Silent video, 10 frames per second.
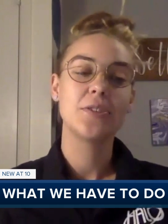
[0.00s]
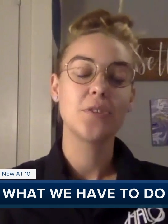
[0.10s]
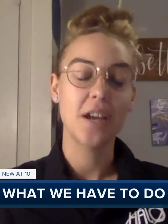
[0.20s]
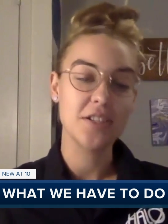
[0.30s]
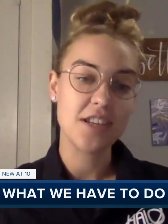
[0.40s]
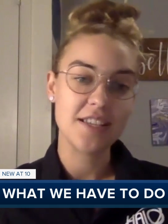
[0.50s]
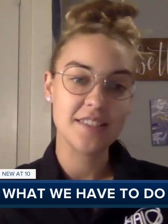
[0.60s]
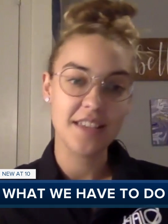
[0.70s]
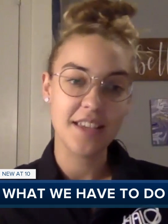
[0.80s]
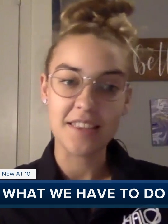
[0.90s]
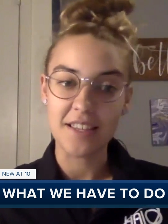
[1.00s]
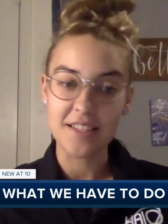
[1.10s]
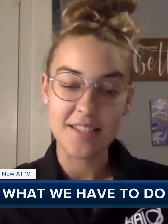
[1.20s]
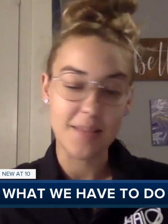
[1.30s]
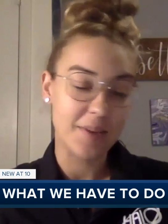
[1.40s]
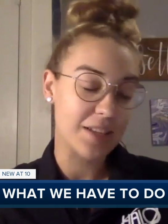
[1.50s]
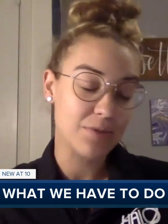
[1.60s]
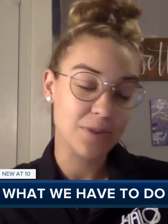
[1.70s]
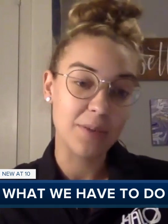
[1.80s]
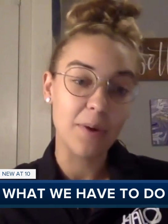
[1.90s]
tragedies like this. I mean,
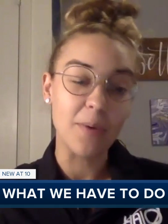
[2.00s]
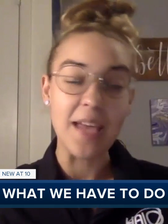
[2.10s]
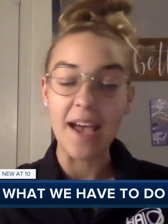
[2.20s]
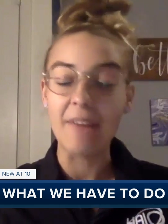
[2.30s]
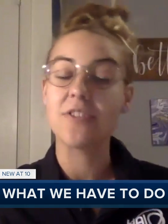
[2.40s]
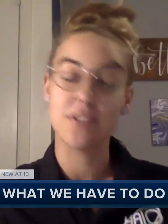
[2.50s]
it's really what we have to